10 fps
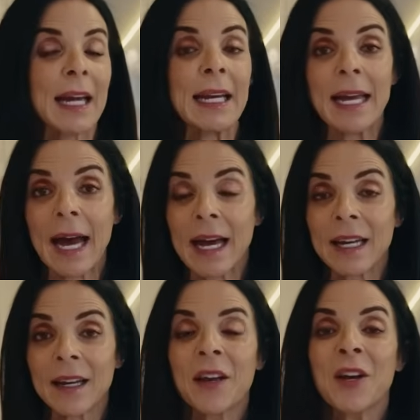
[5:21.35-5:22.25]
And
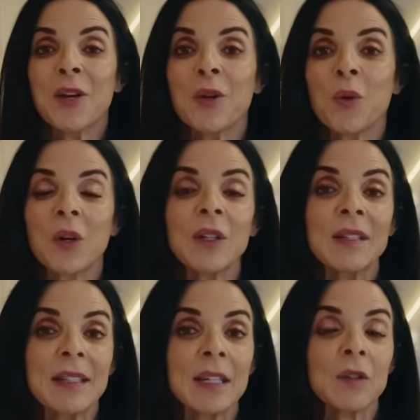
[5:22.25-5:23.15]
again, you will
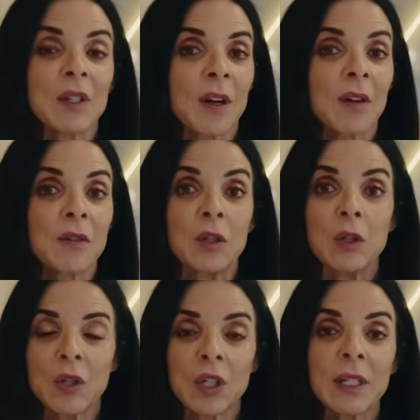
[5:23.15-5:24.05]
see results
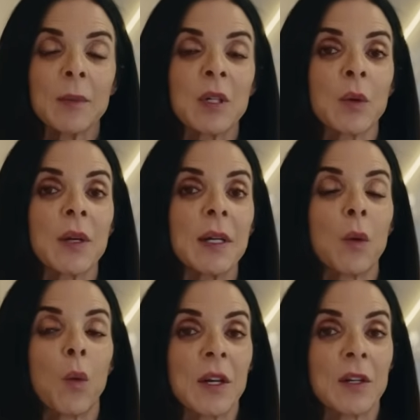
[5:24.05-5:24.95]
usually between
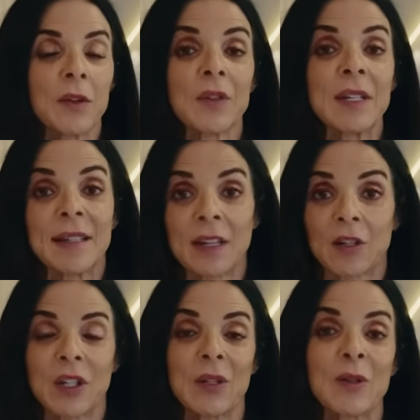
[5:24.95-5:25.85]
1 to 3
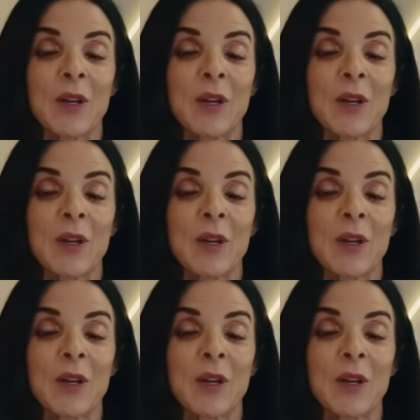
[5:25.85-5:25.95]
sessions.